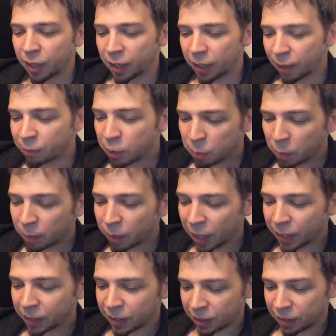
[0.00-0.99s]
And I've just been
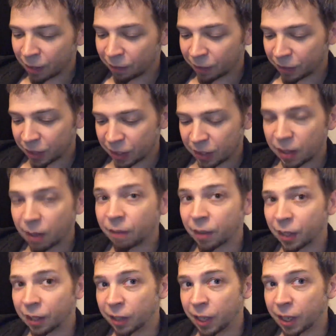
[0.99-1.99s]
buying this stuff because it's stuff
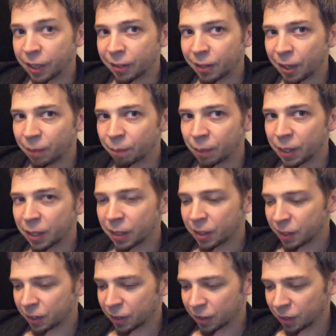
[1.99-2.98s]
that I like, not
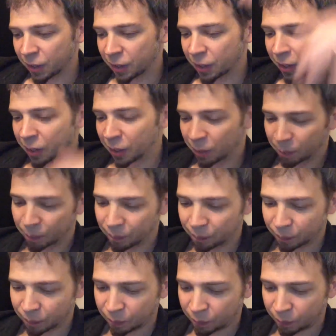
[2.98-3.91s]
because I've